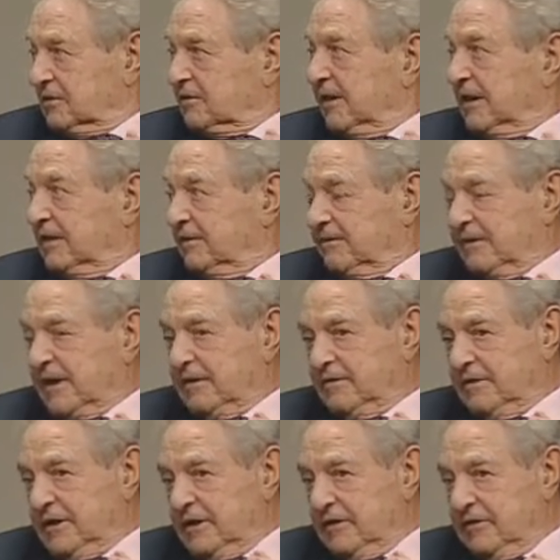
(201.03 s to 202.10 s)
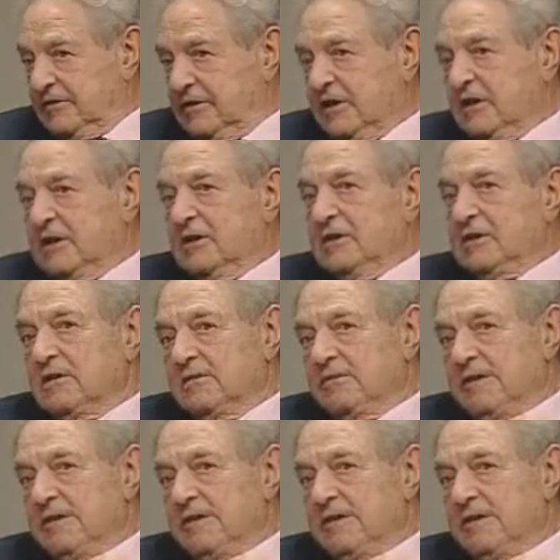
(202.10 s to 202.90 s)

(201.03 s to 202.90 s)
25 years. The